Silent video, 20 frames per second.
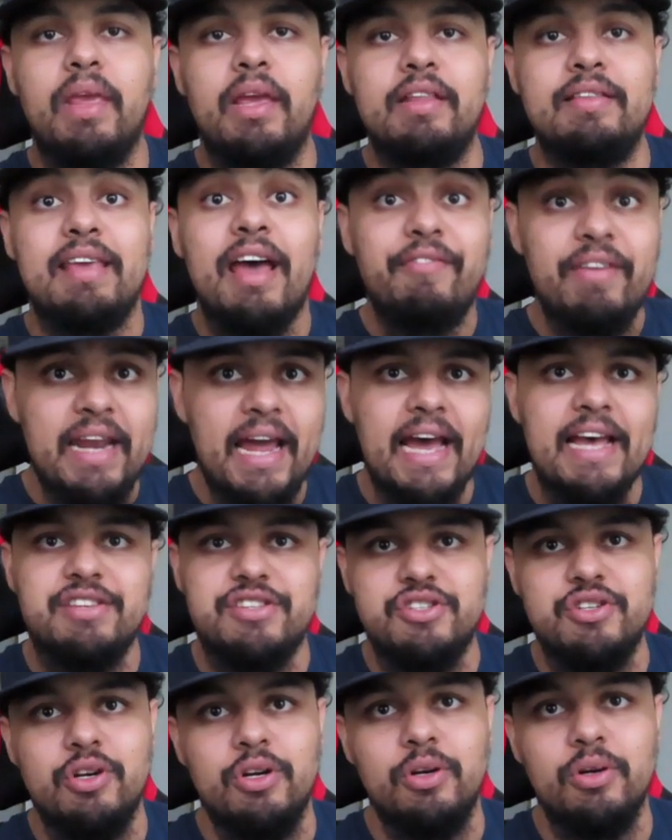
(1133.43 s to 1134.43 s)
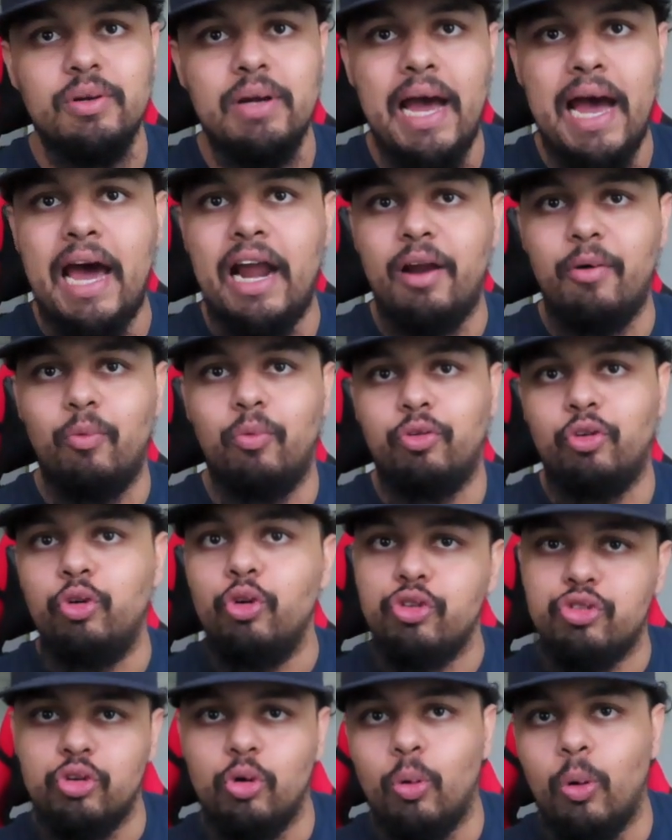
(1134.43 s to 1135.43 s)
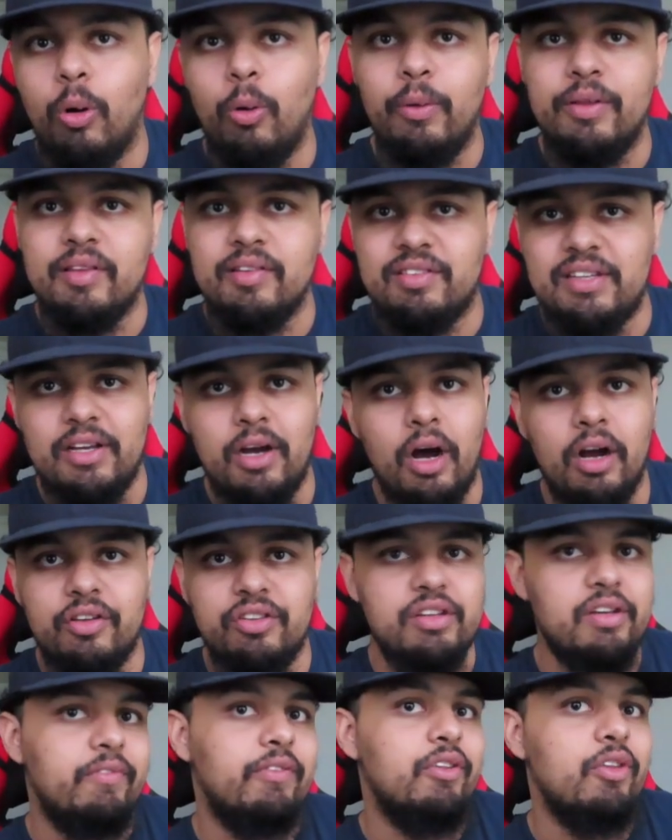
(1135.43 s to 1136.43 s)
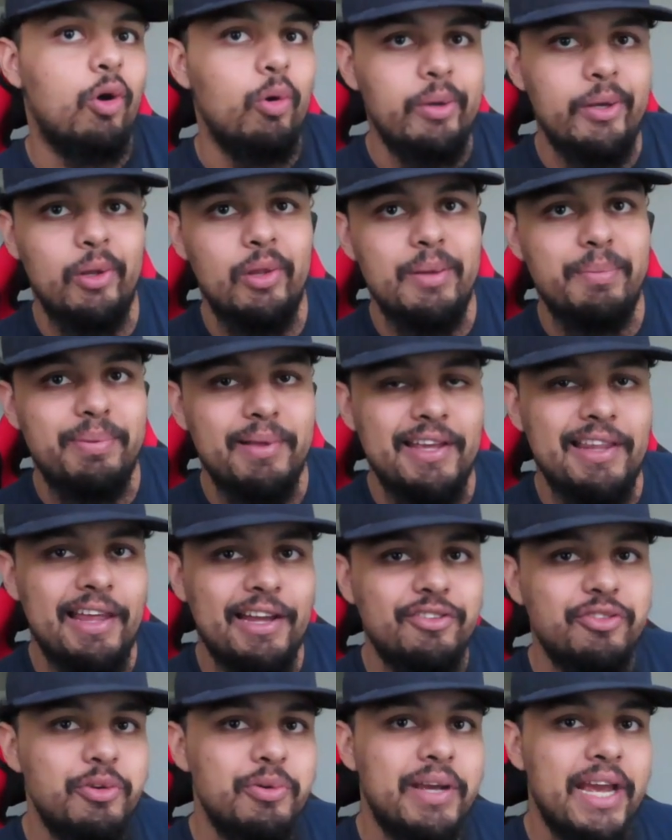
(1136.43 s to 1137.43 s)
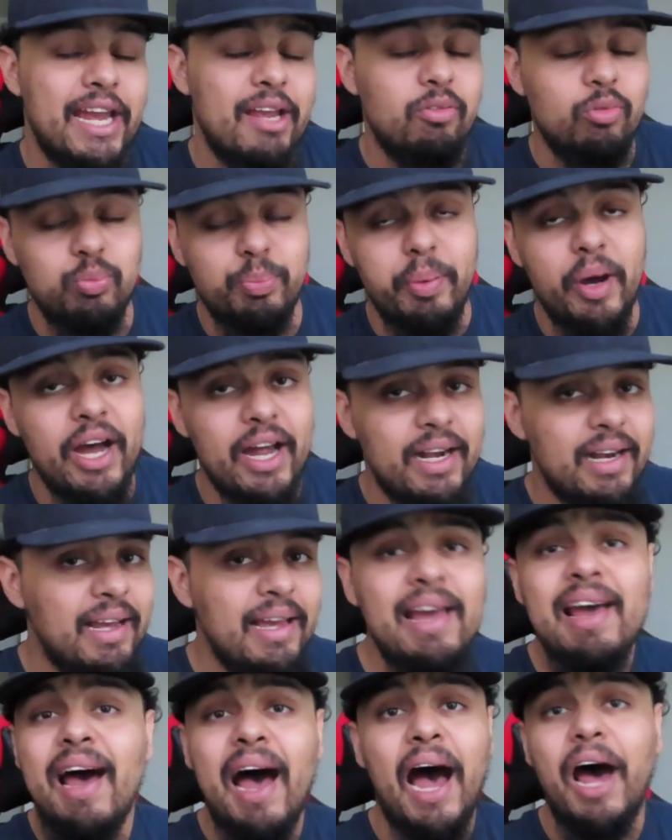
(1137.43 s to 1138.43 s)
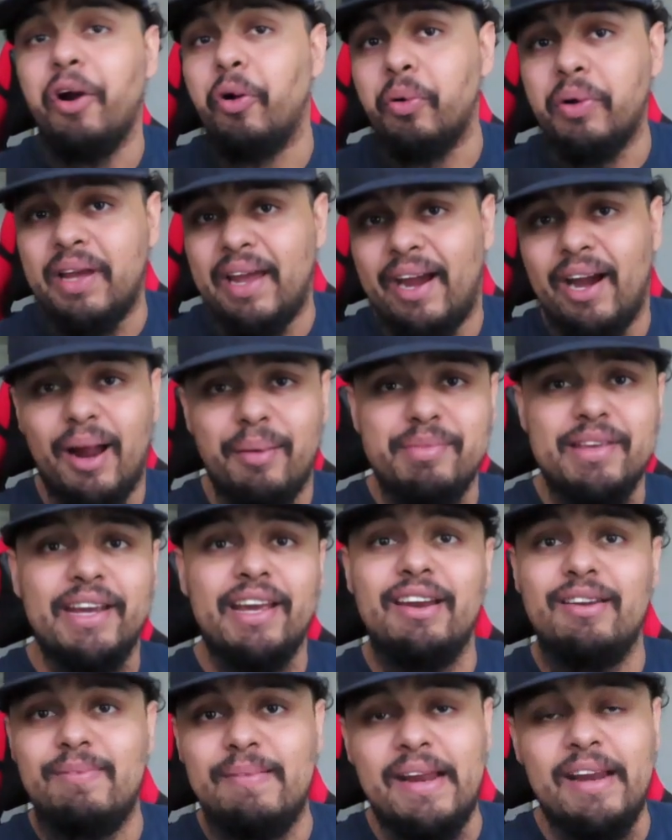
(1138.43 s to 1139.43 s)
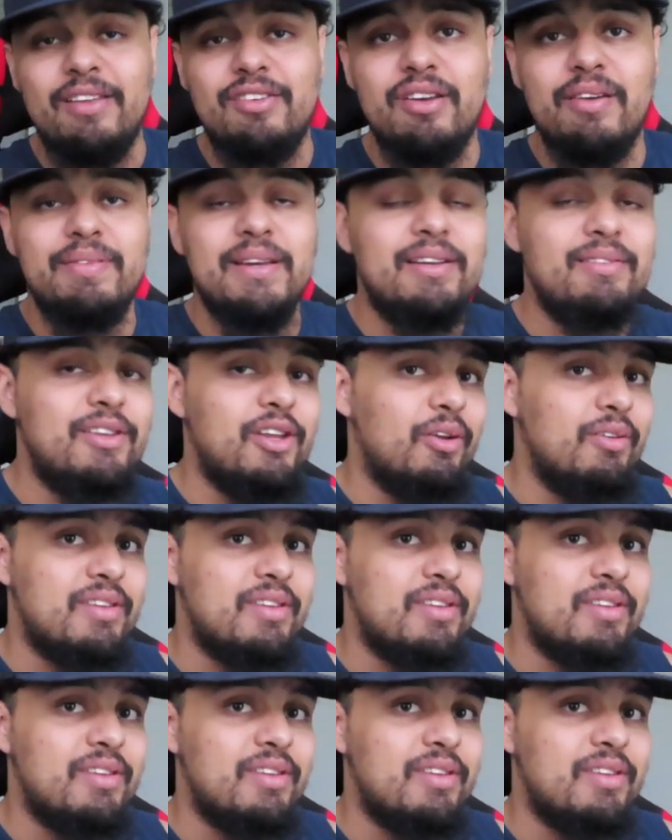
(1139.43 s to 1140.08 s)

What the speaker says: Devin Hester had a crucial role with the Seahawks, even though he only played 2 games. But I don't care. I'm taking advantage of it.